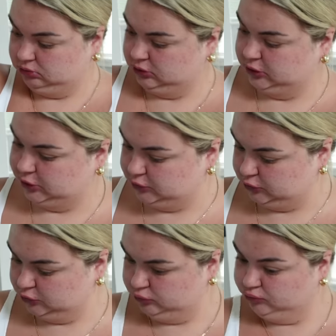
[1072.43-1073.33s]

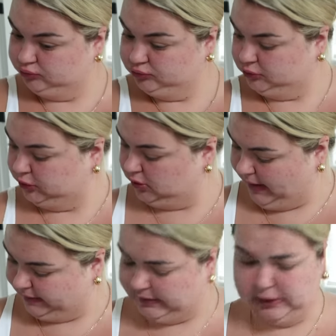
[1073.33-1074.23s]
little little
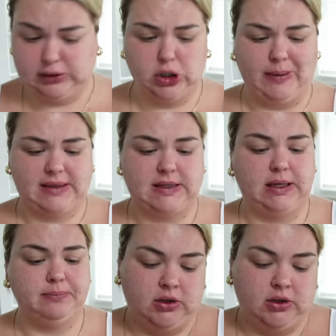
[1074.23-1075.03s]
messy, a little messy.